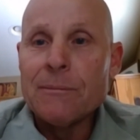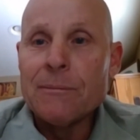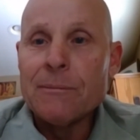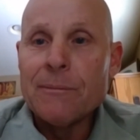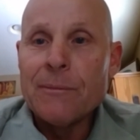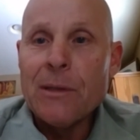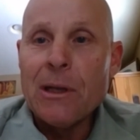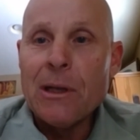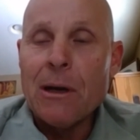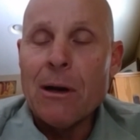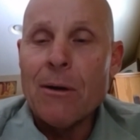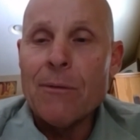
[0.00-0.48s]

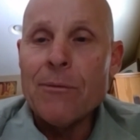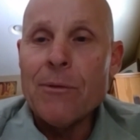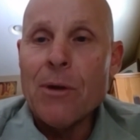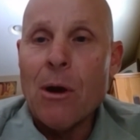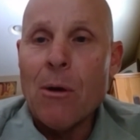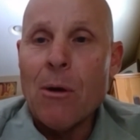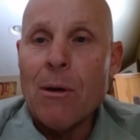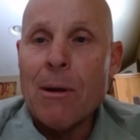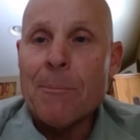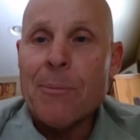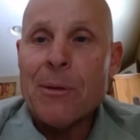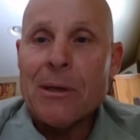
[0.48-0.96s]

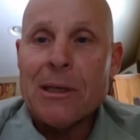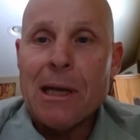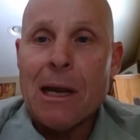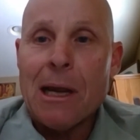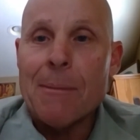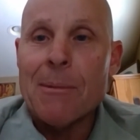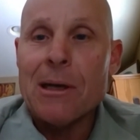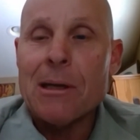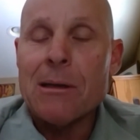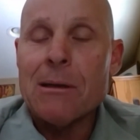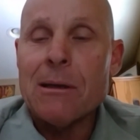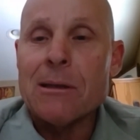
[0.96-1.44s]
No
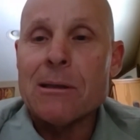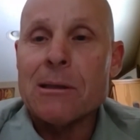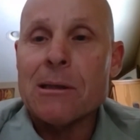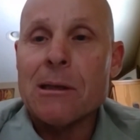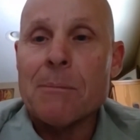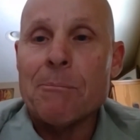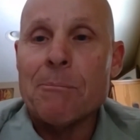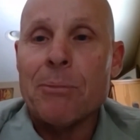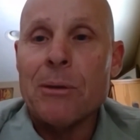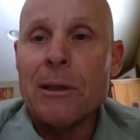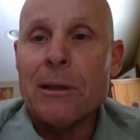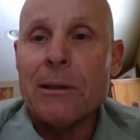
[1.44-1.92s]
epidemic is
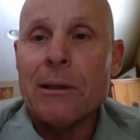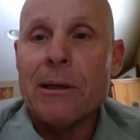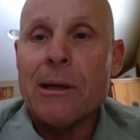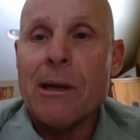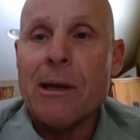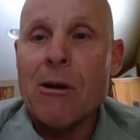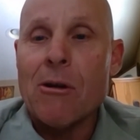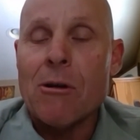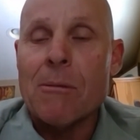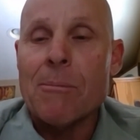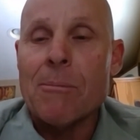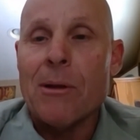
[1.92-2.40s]
completely
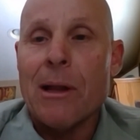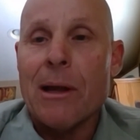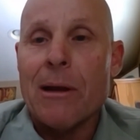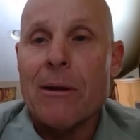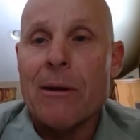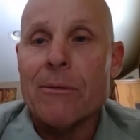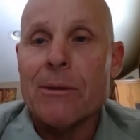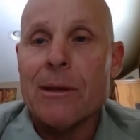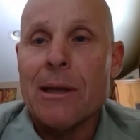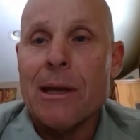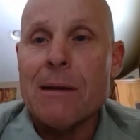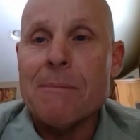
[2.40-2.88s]
curable, I
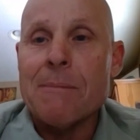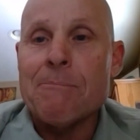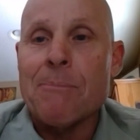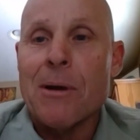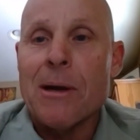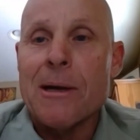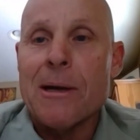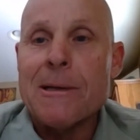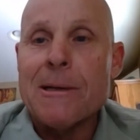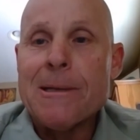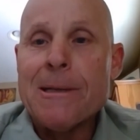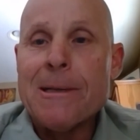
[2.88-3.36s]
don't think,
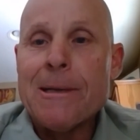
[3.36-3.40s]
but